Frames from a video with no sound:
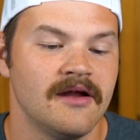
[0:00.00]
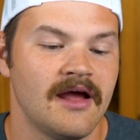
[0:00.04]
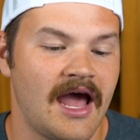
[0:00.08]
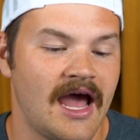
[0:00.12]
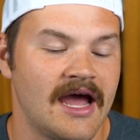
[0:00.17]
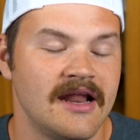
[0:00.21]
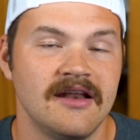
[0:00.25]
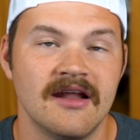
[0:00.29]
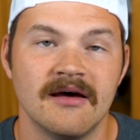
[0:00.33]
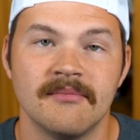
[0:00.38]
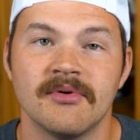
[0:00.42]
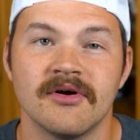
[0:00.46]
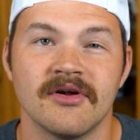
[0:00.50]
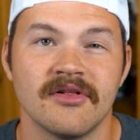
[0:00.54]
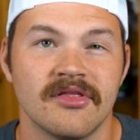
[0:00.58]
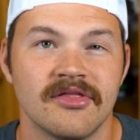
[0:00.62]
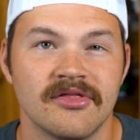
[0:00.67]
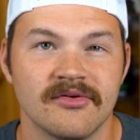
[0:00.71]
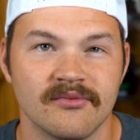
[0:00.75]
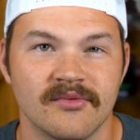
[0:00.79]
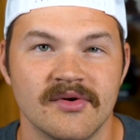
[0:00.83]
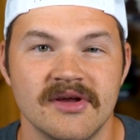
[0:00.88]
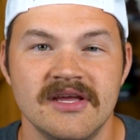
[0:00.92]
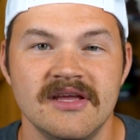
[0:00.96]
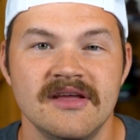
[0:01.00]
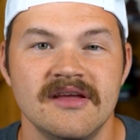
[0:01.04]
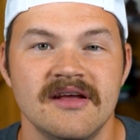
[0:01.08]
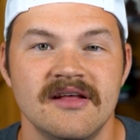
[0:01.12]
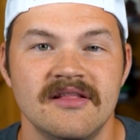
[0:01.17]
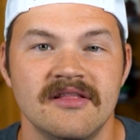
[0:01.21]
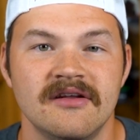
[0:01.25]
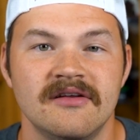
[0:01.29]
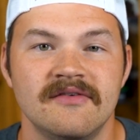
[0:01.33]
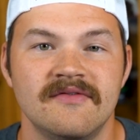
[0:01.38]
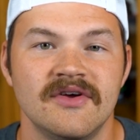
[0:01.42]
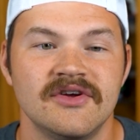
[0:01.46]
At number 3
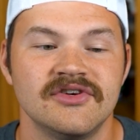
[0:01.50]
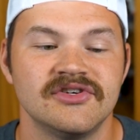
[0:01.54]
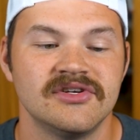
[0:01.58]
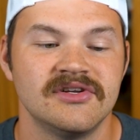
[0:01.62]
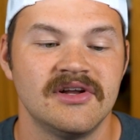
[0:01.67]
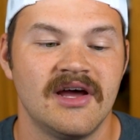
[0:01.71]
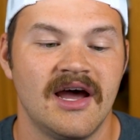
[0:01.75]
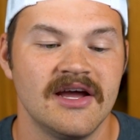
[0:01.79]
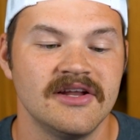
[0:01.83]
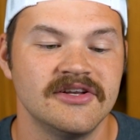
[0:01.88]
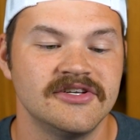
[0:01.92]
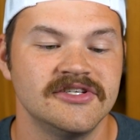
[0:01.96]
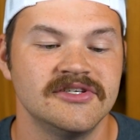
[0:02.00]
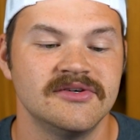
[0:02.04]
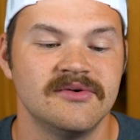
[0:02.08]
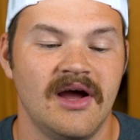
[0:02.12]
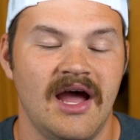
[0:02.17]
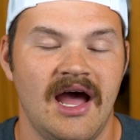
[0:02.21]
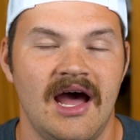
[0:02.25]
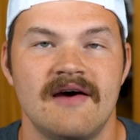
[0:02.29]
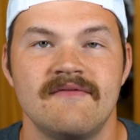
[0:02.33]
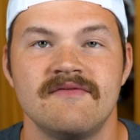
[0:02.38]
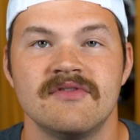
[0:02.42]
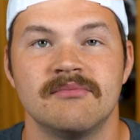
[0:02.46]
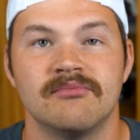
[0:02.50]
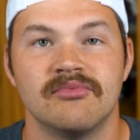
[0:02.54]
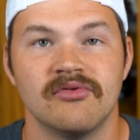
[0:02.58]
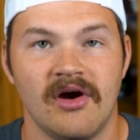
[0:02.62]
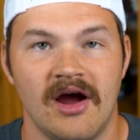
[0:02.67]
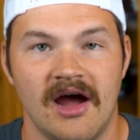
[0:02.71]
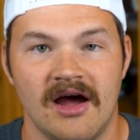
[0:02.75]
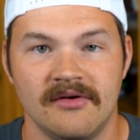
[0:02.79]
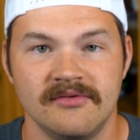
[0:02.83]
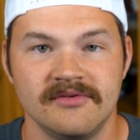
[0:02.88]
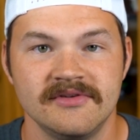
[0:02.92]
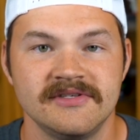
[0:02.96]
in the division, I do have the
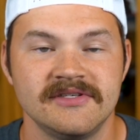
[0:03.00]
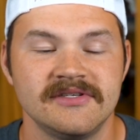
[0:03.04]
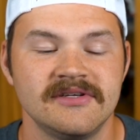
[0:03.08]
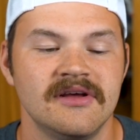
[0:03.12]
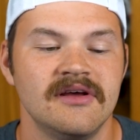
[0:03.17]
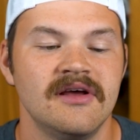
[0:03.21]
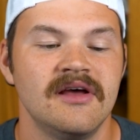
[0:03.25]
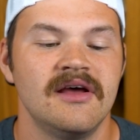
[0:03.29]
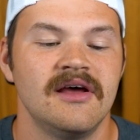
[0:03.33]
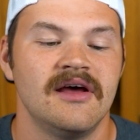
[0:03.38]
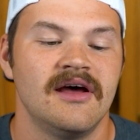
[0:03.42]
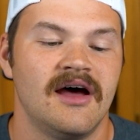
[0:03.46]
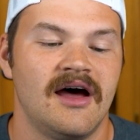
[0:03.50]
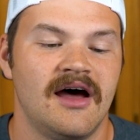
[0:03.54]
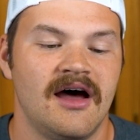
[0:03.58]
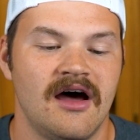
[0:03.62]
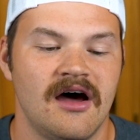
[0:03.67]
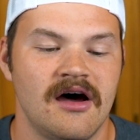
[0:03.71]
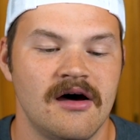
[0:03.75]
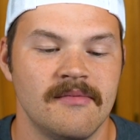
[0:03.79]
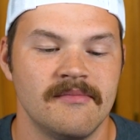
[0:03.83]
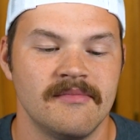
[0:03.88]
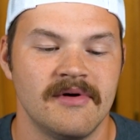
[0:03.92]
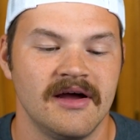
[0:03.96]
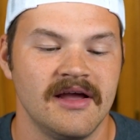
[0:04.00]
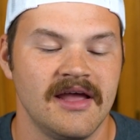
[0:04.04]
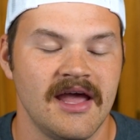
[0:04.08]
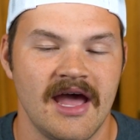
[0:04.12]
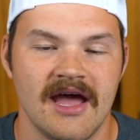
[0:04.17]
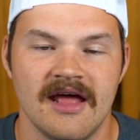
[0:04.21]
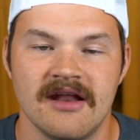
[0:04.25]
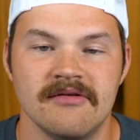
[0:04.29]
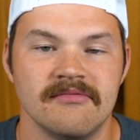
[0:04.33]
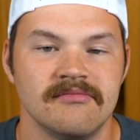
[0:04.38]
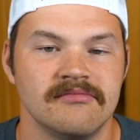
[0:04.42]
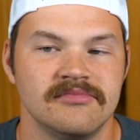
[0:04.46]
Browns.
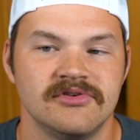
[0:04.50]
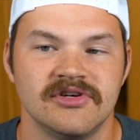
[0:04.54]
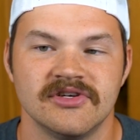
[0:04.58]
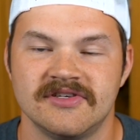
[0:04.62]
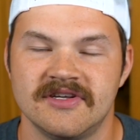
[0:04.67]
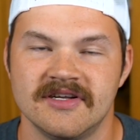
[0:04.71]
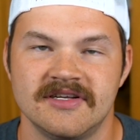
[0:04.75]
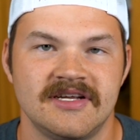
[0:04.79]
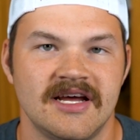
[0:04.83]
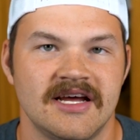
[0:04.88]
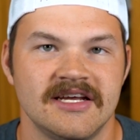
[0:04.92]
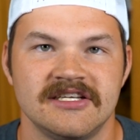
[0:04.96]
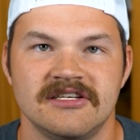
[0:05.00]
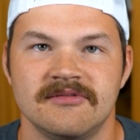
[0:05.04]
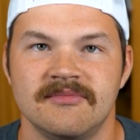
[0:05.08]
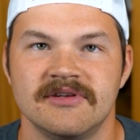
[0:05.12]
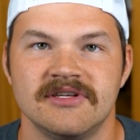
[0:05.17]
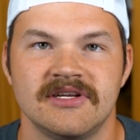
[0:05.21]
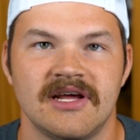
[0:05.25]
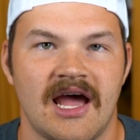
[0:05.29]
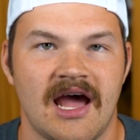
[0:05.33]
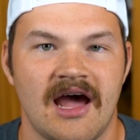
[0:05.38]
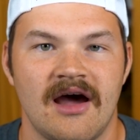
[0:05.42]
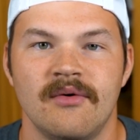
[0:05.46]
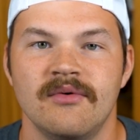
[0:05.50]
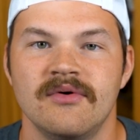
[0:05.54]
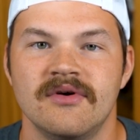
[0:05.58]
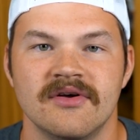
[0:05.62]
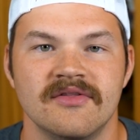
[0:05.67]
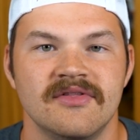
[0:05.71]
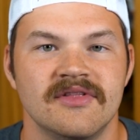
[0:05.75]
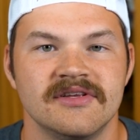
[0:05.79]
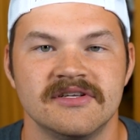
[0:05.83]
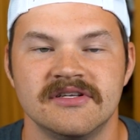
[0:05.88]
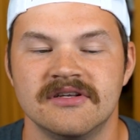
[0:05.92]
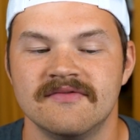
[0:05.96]
Again, just a testament to how
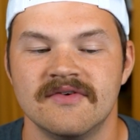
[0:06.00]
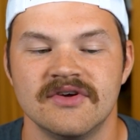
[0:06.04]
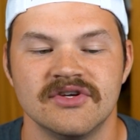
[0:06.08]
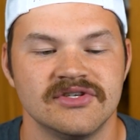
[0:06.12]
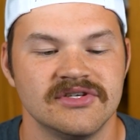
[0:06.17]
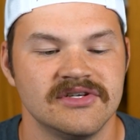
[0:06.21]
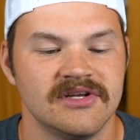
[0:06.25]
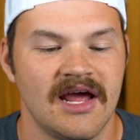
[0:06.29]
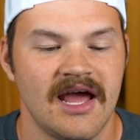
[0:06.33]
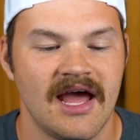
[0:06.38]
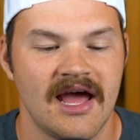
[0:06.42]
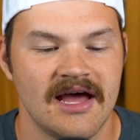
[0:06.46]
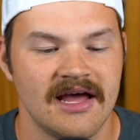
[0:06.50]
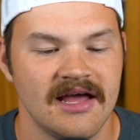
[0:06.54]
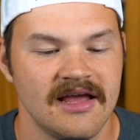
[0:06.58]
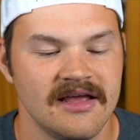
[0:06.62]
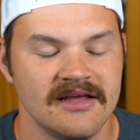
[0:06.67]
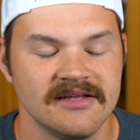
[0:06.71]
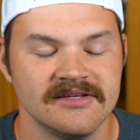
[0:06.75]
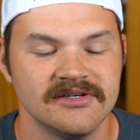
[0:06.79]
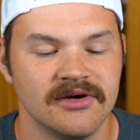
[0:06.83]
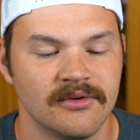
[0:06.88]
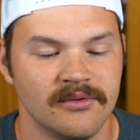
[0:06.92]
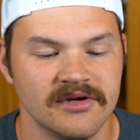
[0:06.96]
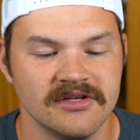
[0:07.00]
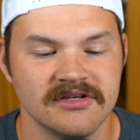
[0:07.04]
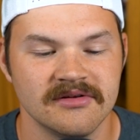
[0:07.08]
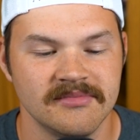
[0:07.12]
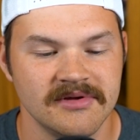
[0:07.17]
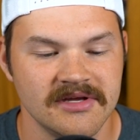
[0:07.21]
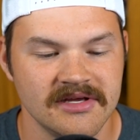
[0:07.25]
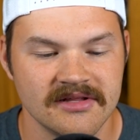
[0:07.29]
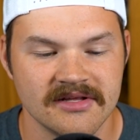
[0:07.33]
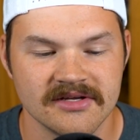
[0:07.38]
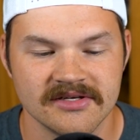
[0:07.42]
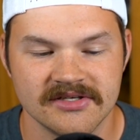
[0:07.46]
good this division is going to be